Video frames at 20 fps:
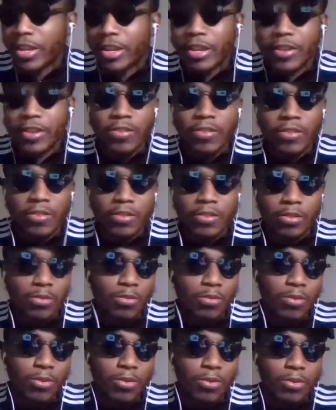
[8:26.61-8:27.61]
kids into
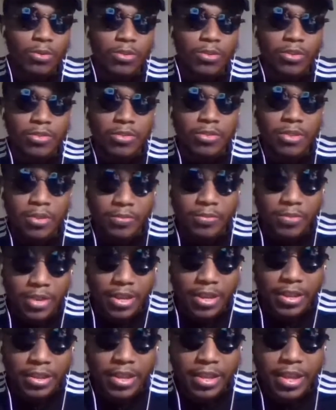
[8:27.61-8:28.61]
the world and stuff
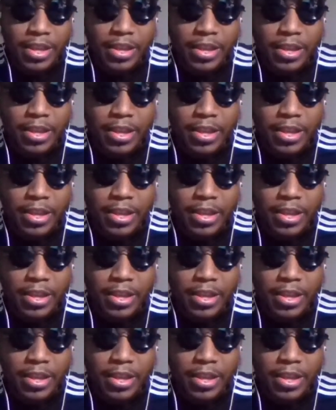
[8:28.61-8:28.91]
like that.